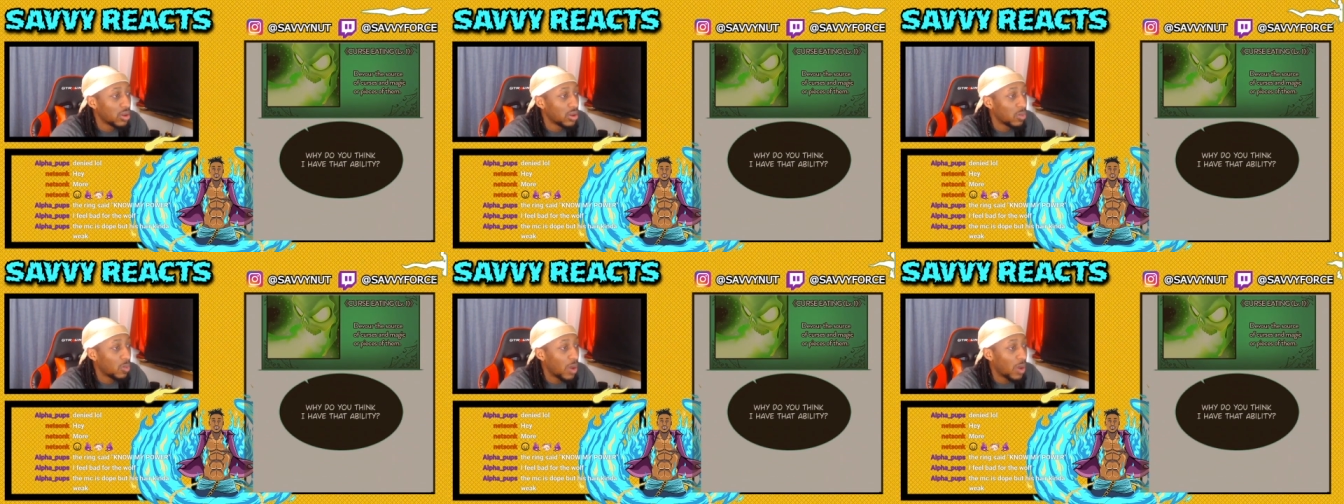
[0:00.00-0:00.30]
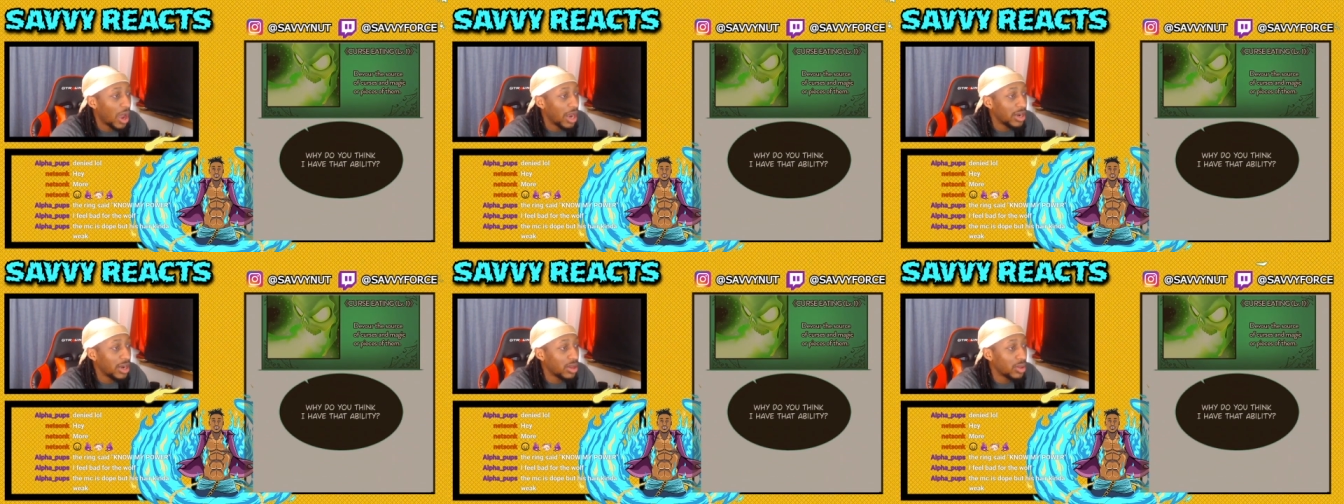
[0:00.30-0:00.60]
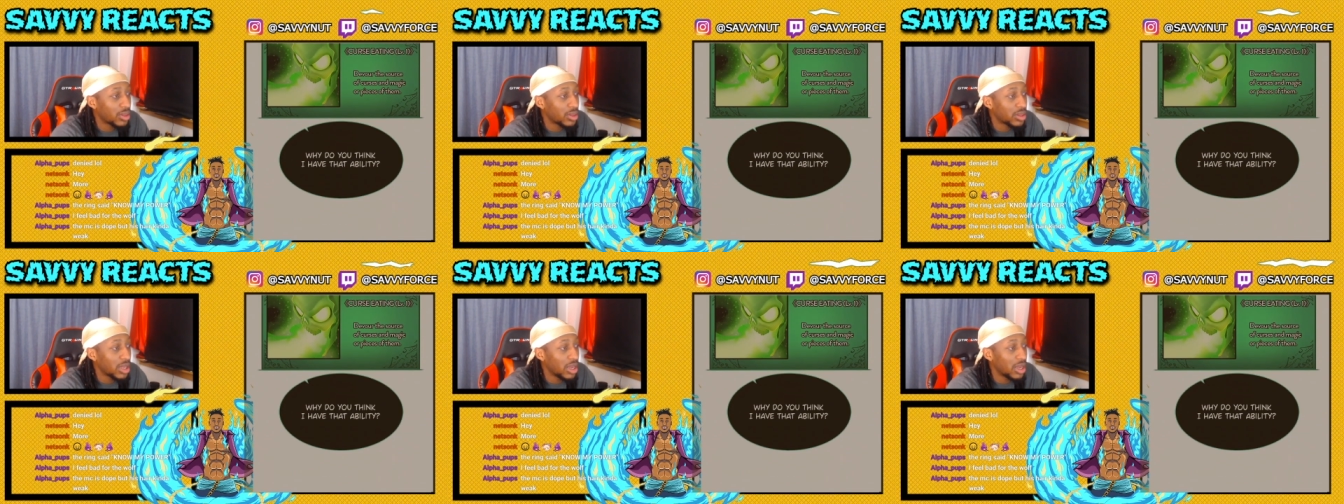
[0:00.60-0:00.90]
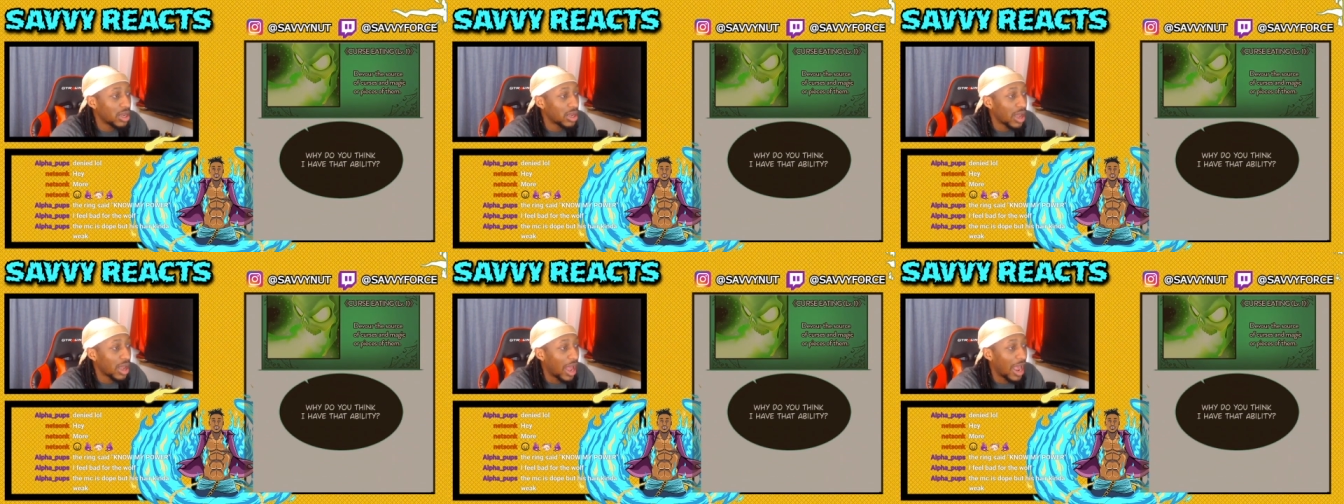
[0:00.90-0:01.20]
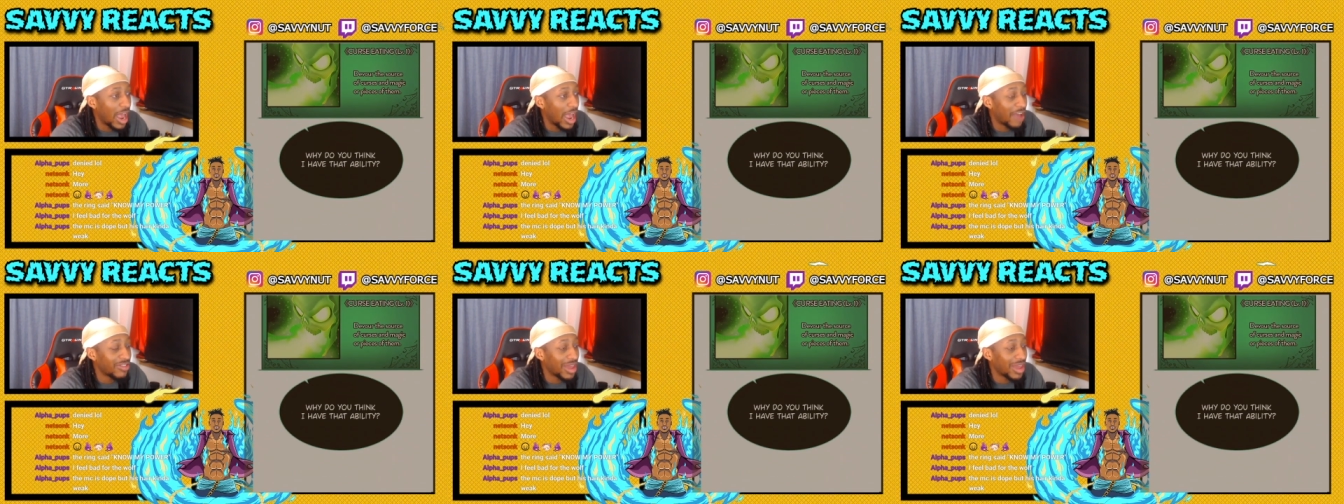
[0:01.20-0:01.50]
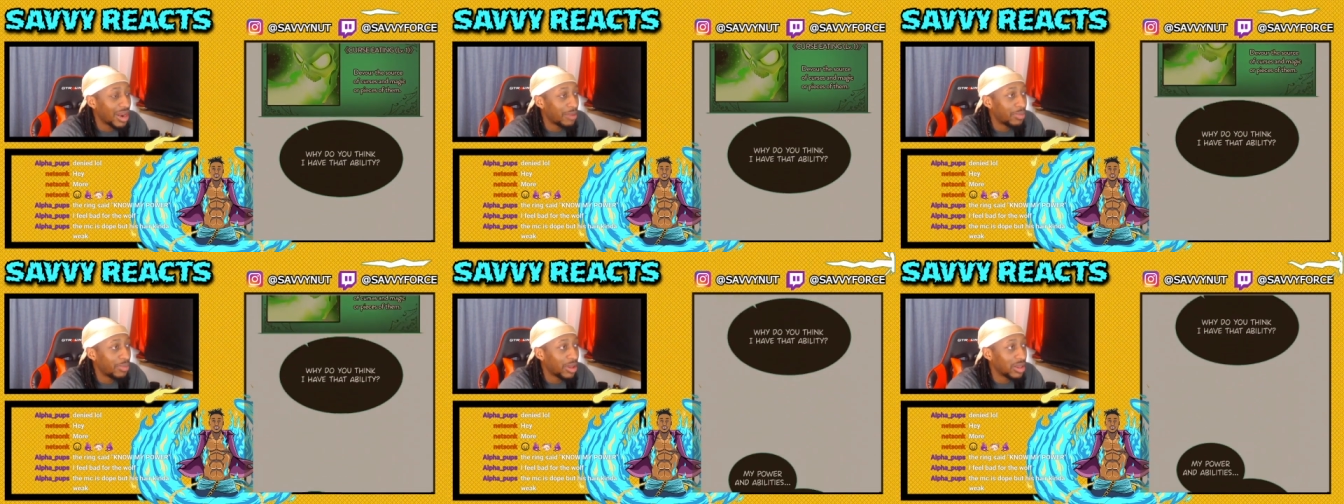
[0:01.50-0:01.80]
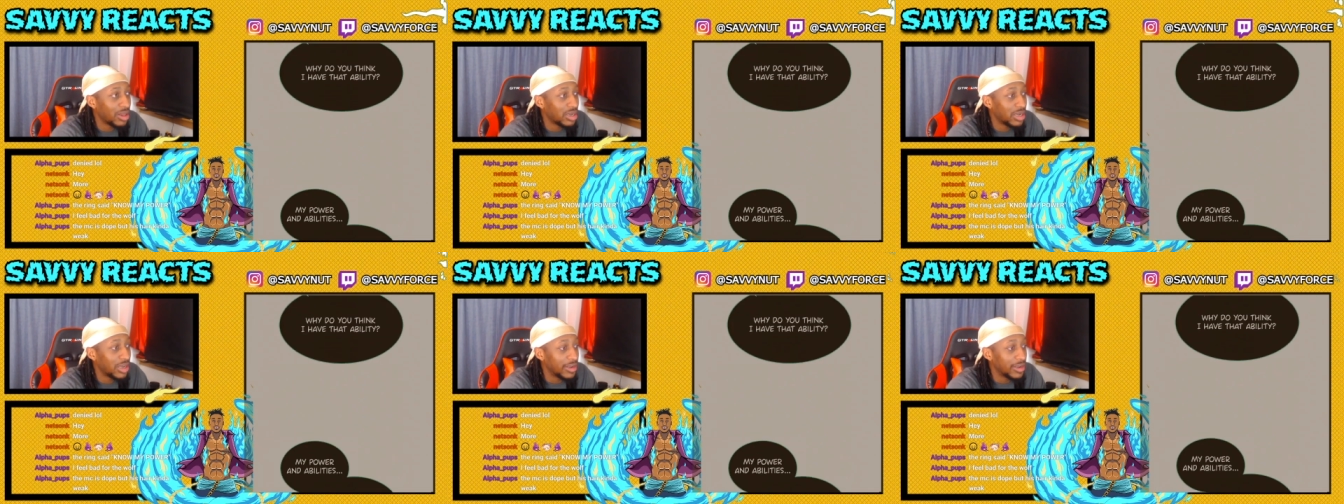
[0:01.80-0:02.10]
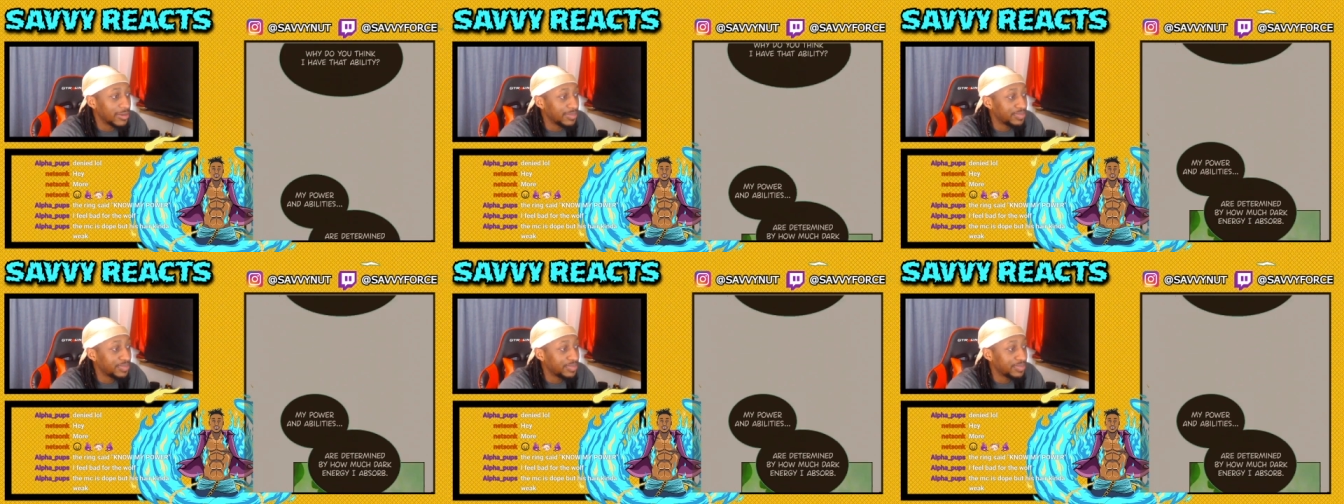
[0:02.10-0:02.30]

Why do you think I have that ability?